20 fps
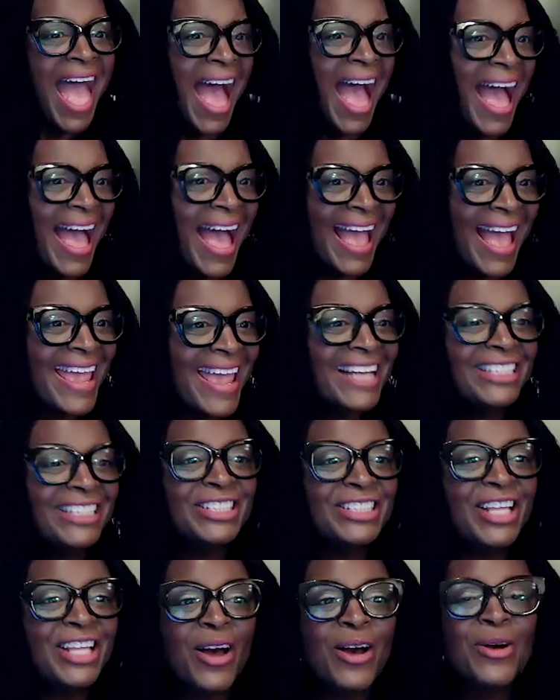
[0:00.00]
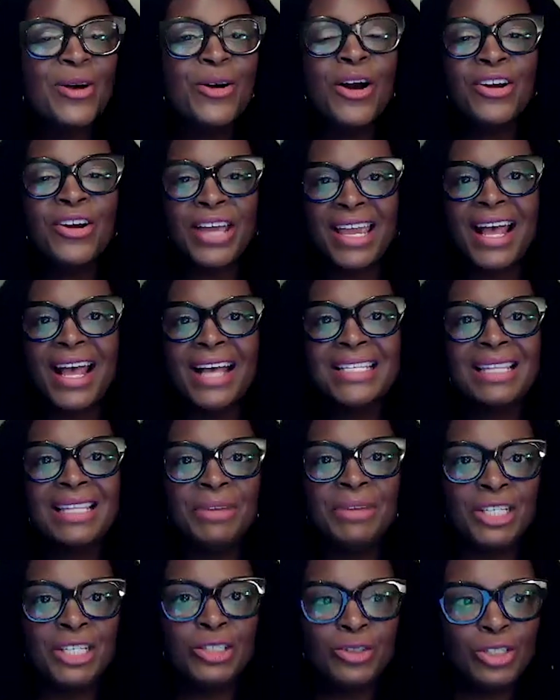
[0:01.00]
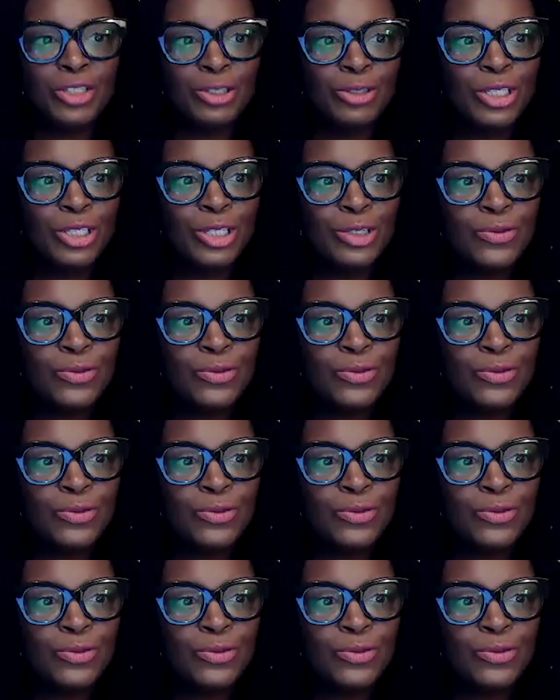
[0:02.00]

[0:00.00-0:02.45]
Hi, hello. Okay, guys, let me introduce you.